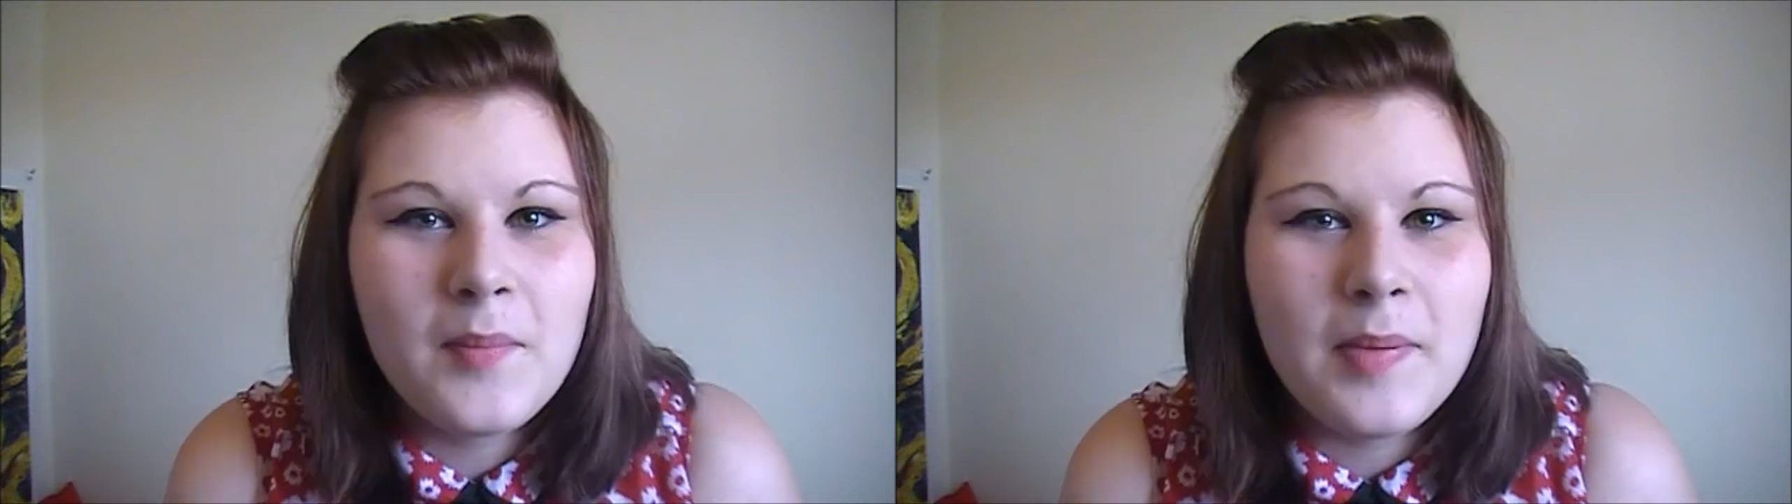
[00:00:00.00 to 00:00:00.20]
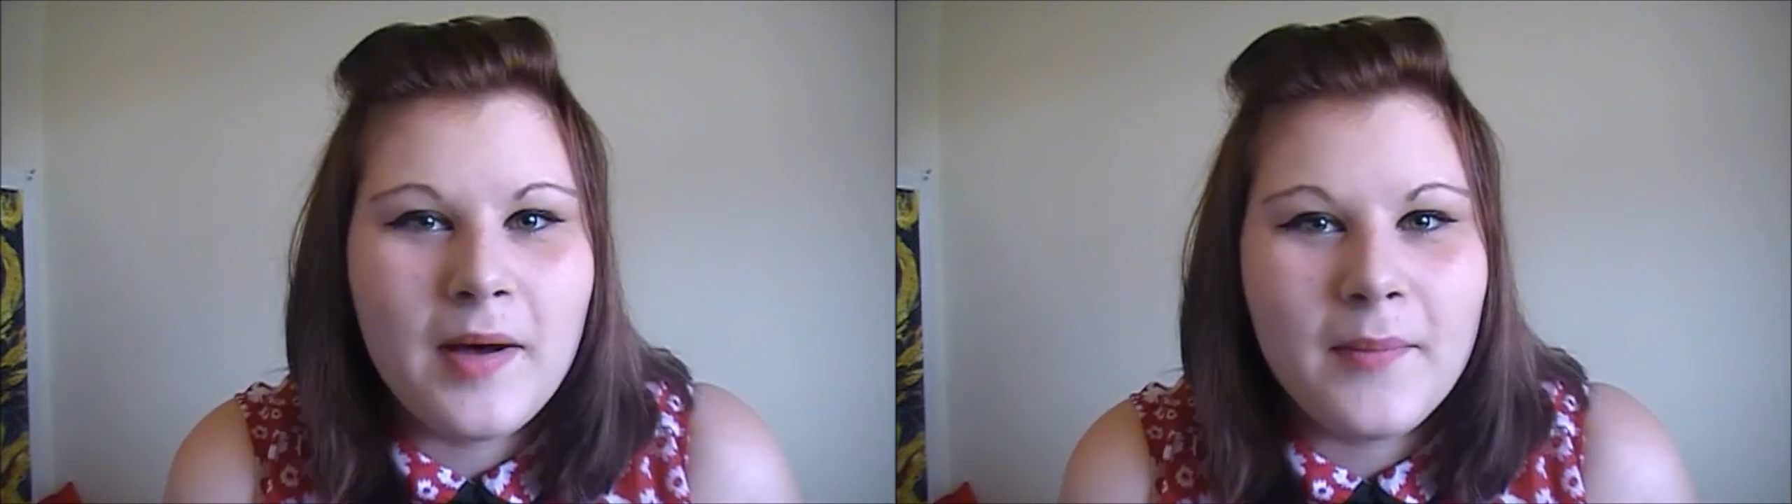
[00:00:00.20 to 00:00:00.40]

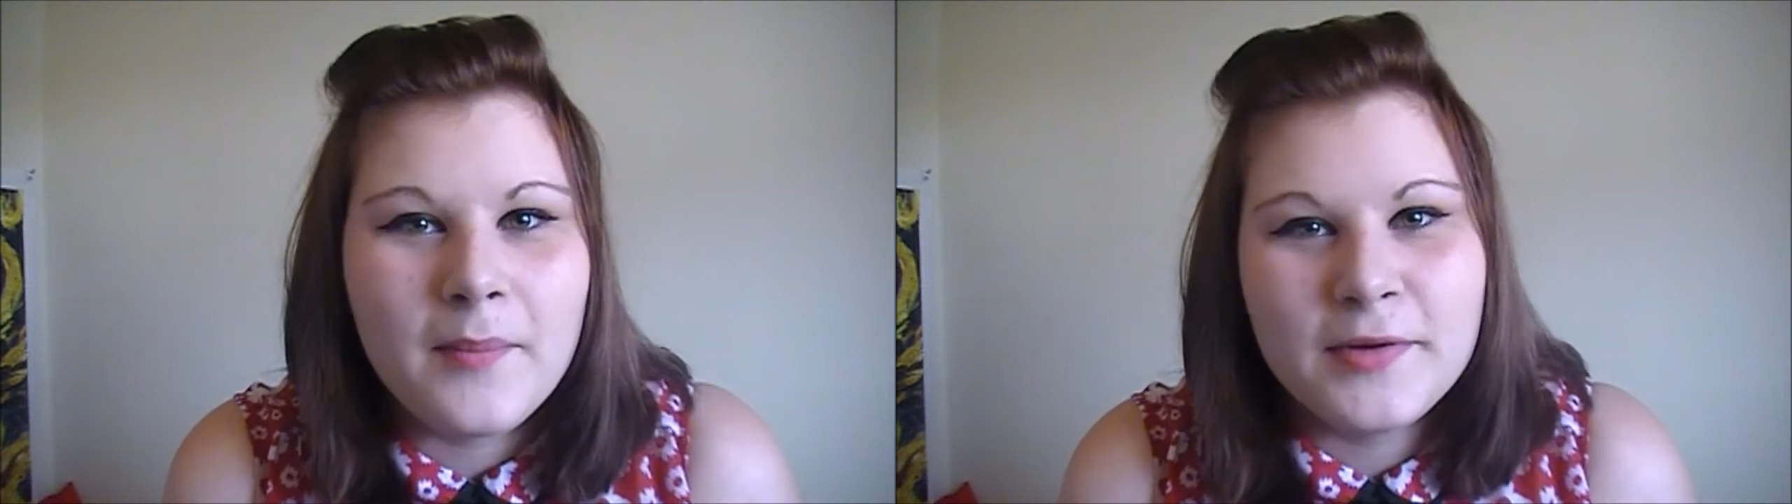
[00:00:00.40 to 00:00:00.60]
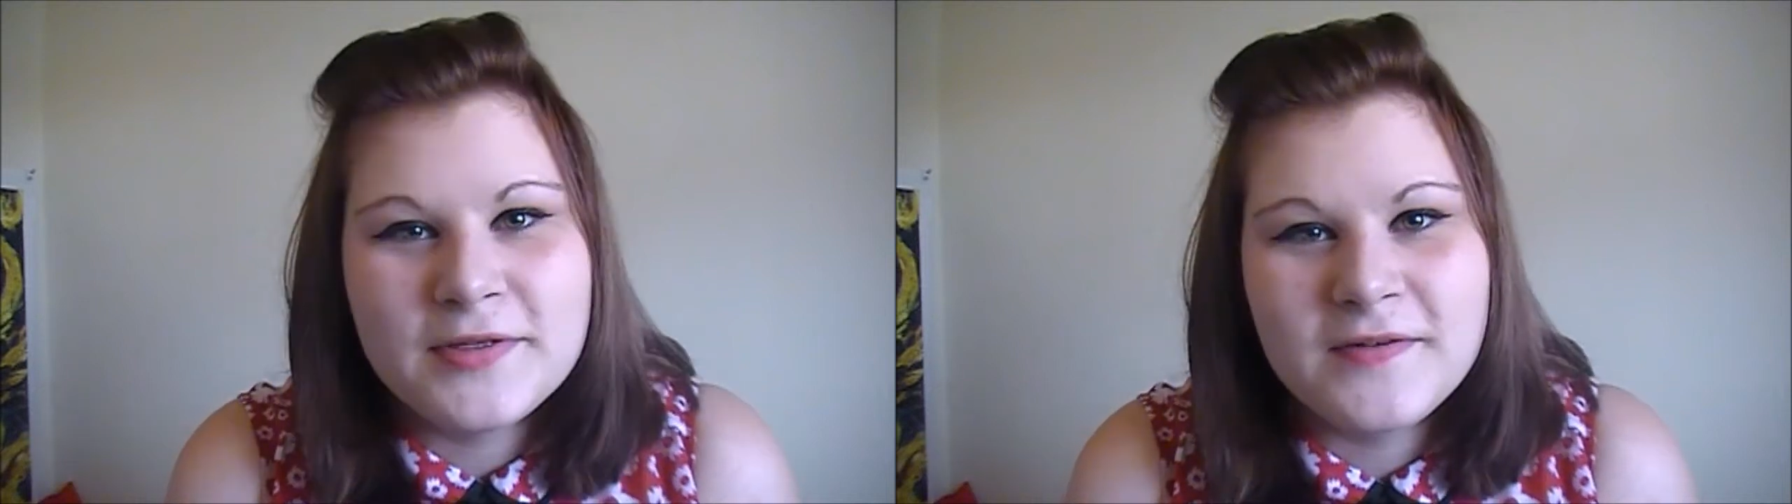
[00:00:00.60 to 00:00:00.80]
but
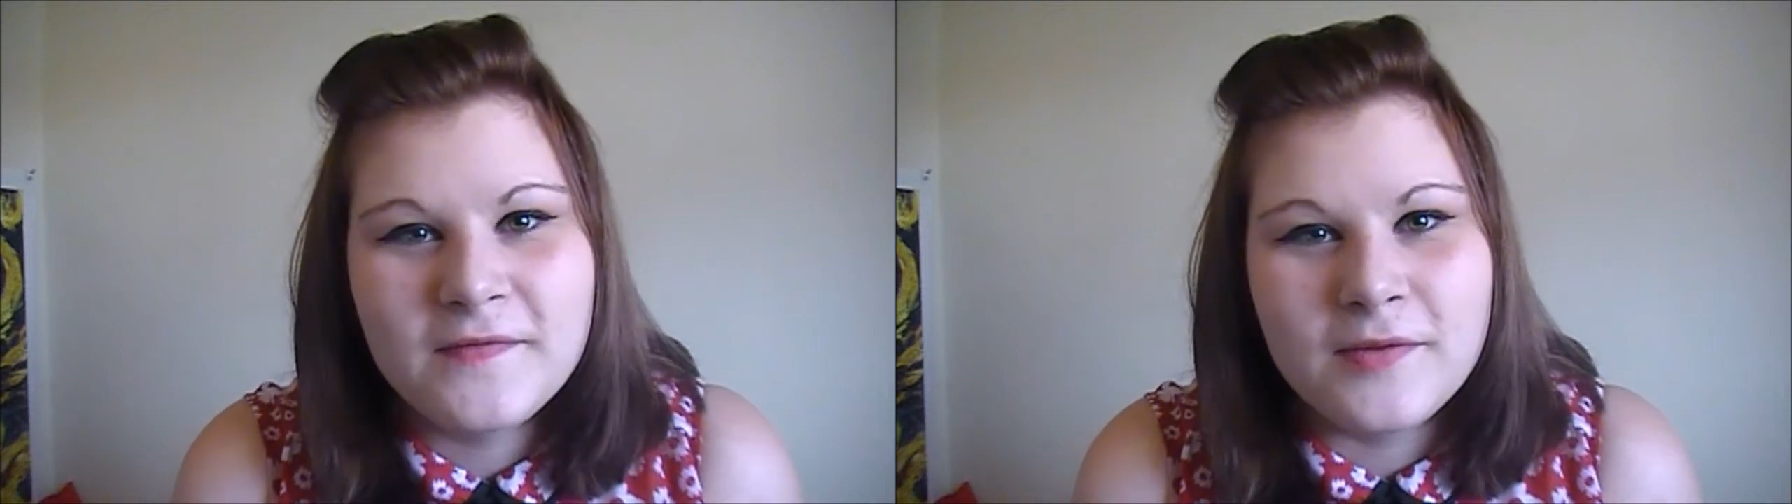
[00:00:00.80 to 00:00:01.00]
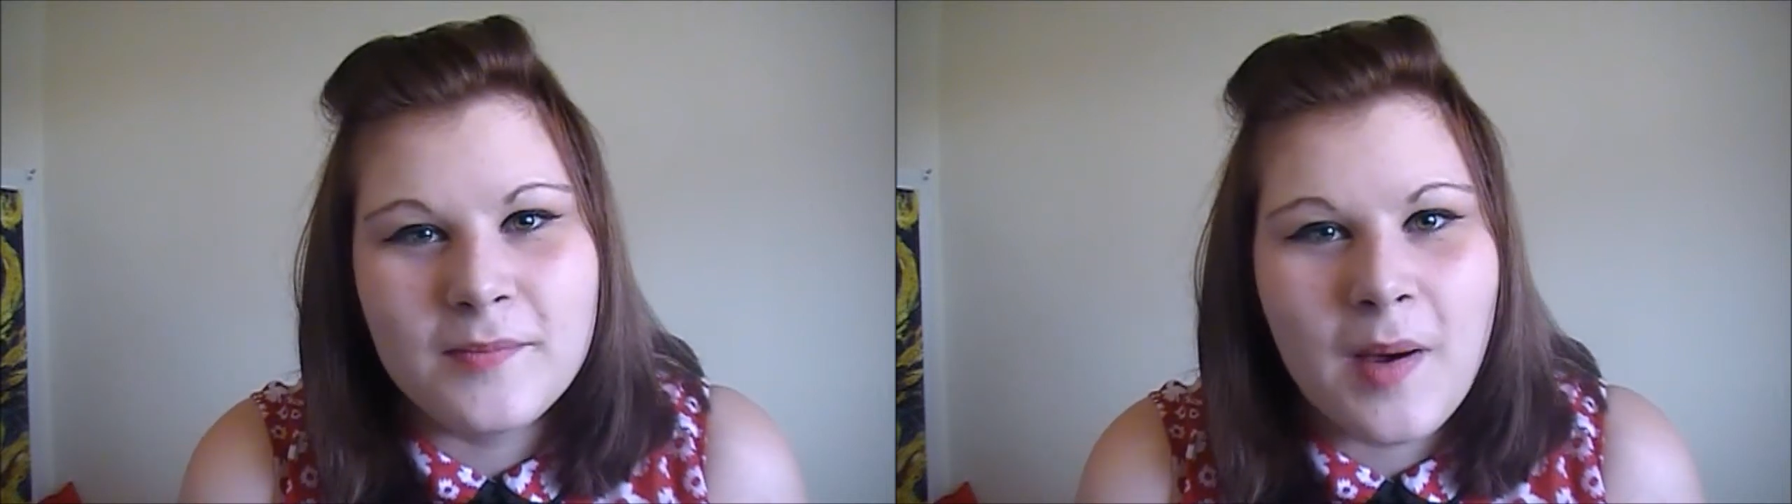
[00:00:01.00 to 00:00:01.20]
most of
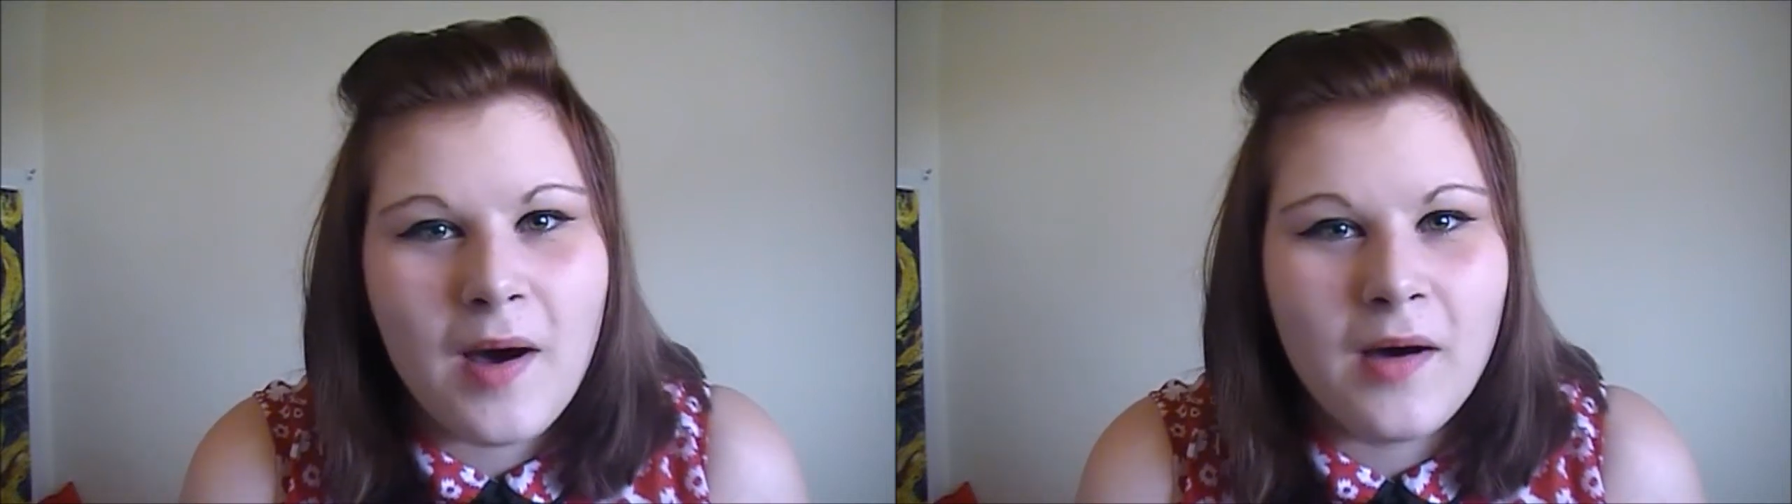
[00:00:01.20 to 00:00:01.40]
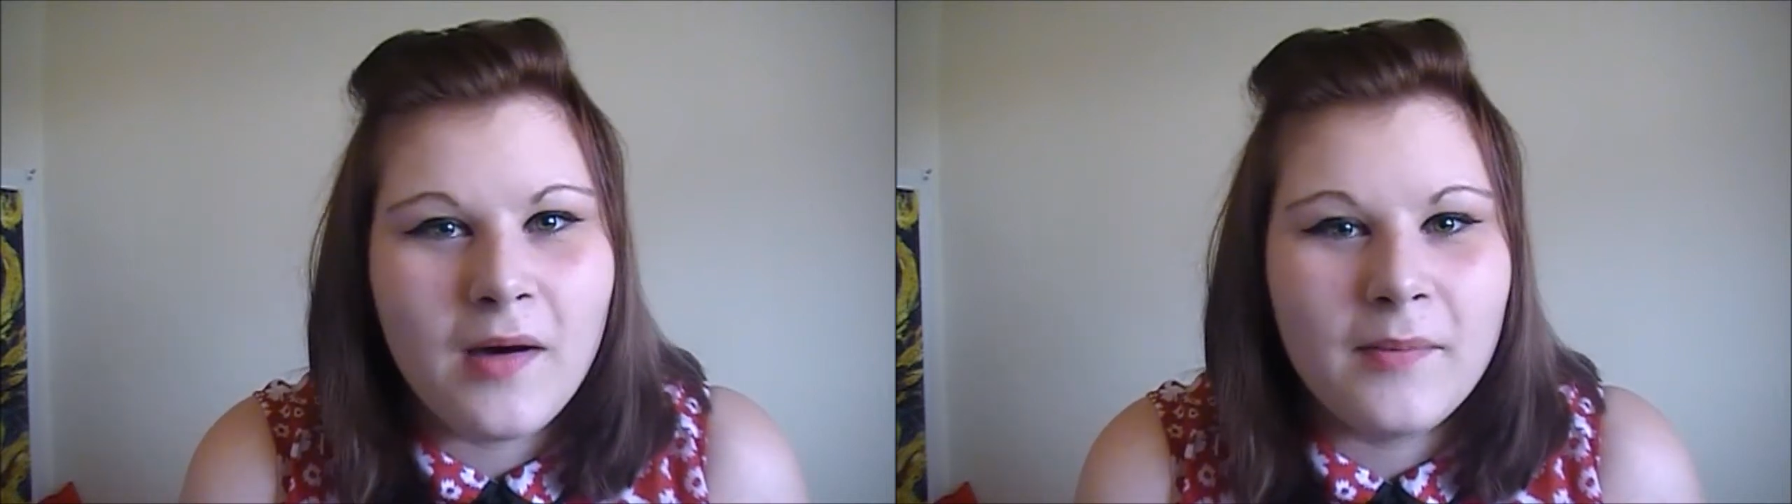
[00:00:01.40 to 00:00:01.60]
them
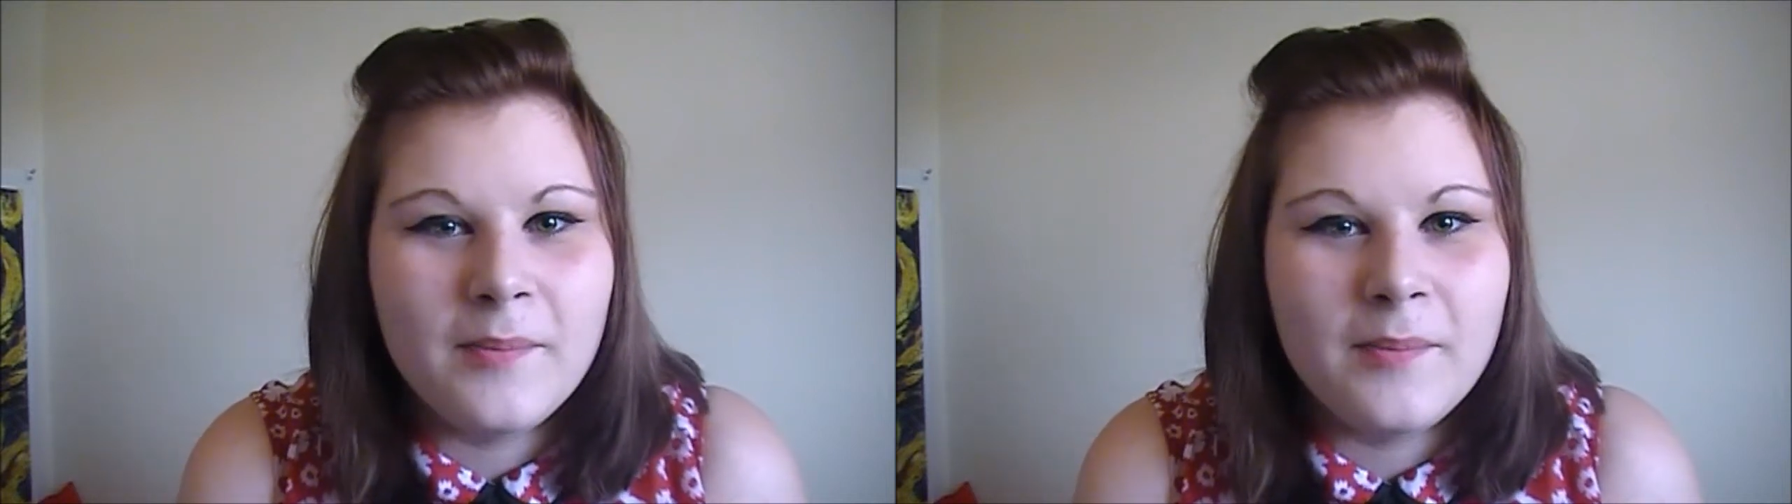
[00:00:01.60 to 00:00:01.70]
are